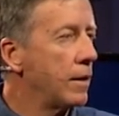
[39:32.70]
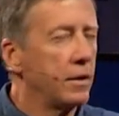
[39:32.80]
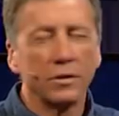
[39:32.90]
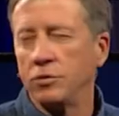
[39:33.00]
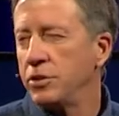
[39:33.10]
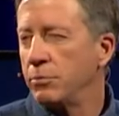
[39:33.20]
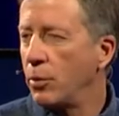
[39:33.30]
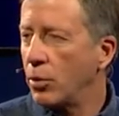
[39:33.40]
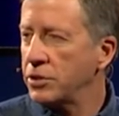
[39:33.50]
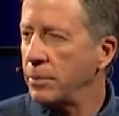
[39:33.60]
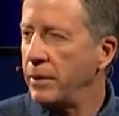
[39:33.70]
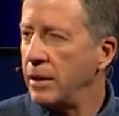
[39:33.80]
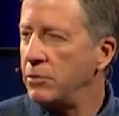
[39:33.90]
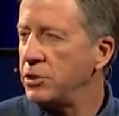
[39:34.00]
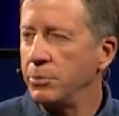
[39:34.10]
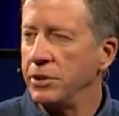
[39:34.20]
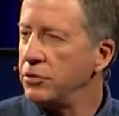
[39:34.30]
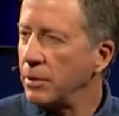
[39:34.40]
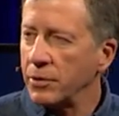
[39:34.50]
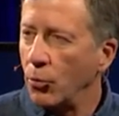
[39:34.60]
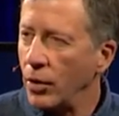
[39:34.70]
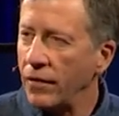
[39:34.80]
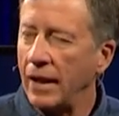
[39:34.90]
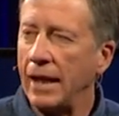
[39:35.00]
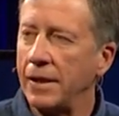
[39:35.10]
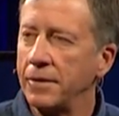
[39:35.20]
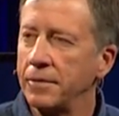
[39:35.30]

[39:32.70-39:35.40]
So shouldn't we worship him and shouldn't we do something with that?